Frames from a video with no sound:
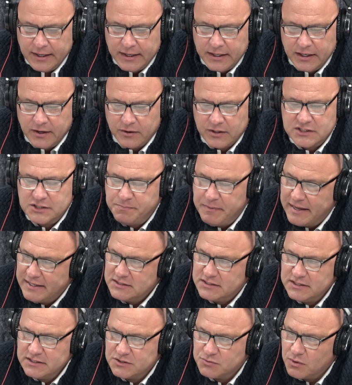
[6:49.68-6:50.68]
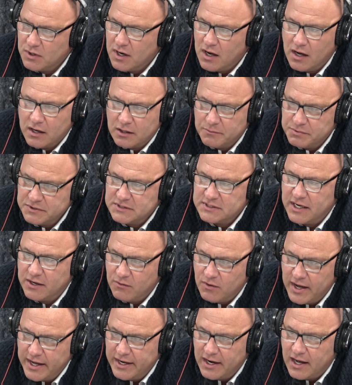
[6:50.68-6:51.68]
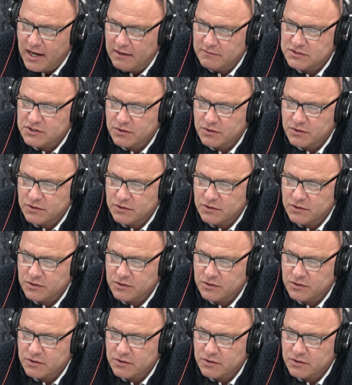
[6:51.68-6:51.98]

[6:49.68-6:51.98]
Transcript: expenses were 100% write-off,